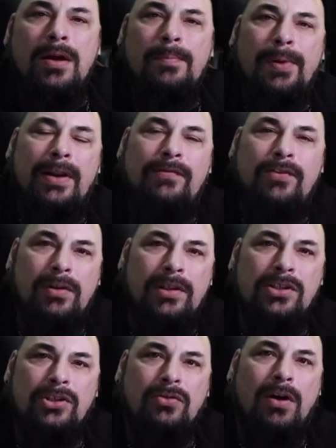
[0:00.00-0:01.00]
But if you
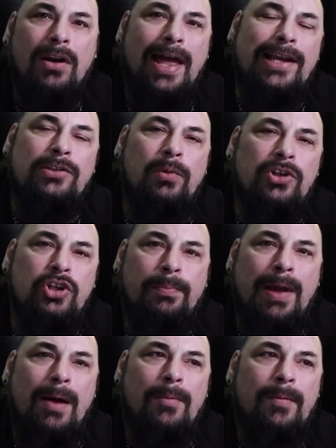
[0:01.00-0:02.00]
listen to our last worship
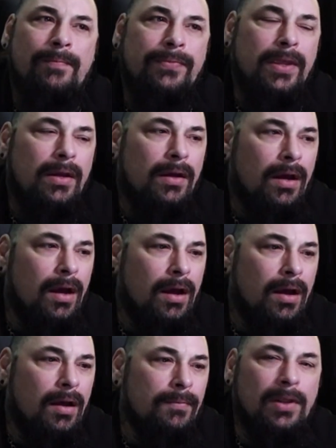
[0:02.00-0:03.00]
album,
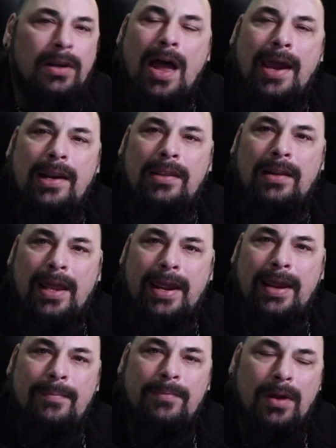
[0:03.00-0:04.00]
the Lion and the
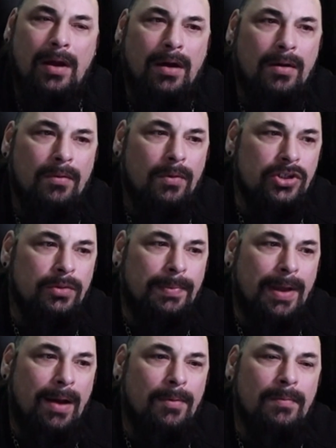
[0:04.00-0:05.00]
Lamb worship
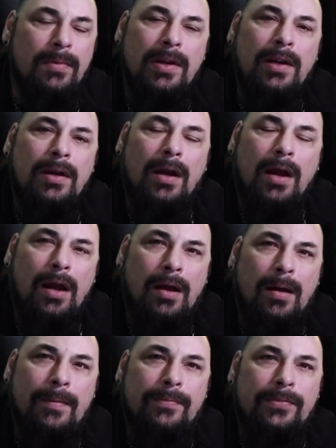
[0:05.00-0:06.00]
album,
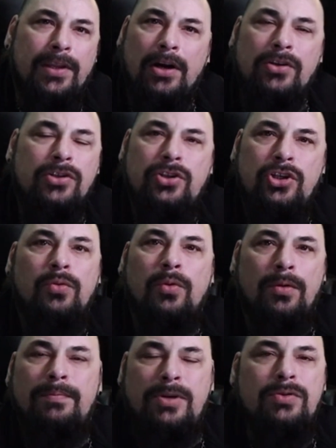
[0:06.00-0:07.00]
there's
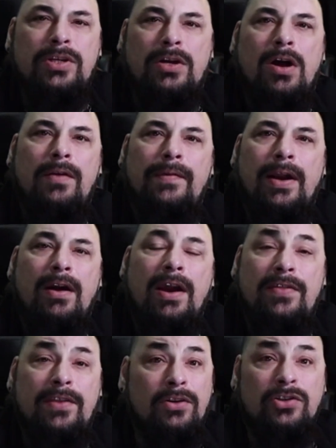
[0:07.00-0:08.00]
newer music on there,
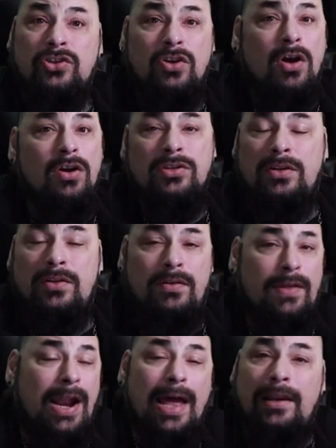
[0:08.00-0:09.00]
and there's songs on there
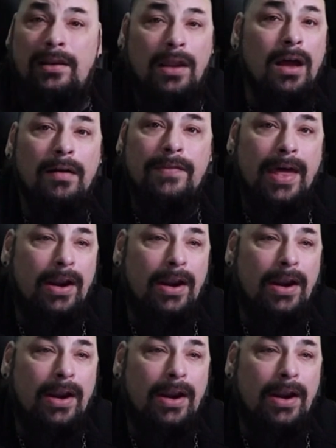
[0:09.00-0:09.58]
that I love that